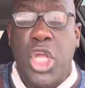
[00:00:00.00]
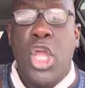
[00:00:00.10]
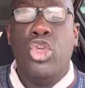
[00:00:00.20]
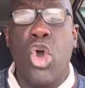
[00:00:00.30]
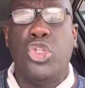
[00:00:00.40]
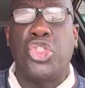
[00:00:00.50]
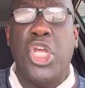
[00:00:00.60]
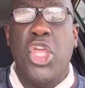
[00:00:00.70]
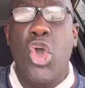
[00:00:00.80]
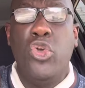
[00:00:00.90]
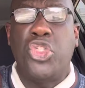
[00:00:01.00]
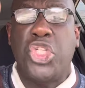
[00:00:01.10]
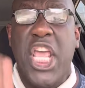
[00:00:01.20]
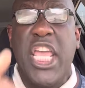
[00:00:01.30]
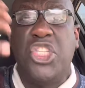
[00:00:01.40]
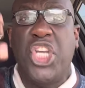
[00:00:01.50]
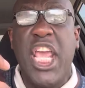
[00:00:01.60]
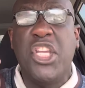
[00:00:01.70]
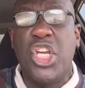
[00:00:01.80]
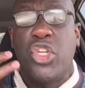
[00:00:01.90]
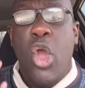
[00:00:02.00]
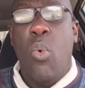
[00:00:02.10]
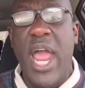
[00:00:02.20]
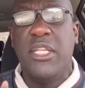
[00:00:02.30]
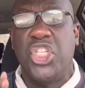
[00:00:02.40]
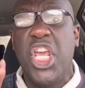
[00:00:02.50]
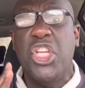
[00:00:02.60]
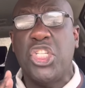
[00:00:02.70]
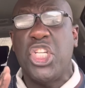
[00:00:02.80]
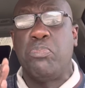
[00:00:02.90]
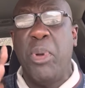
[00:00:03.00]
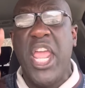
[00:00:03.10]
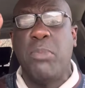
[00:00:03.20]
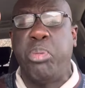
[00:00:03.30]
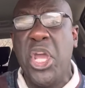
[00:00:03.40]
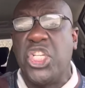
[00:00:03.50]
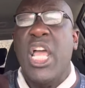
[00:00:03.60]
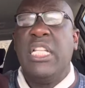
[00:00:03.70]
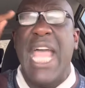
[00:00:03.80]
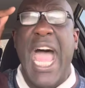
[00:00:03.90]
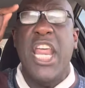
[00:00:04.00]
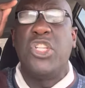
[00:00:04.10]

You see, you see Jesus when Jesus is being preached. That is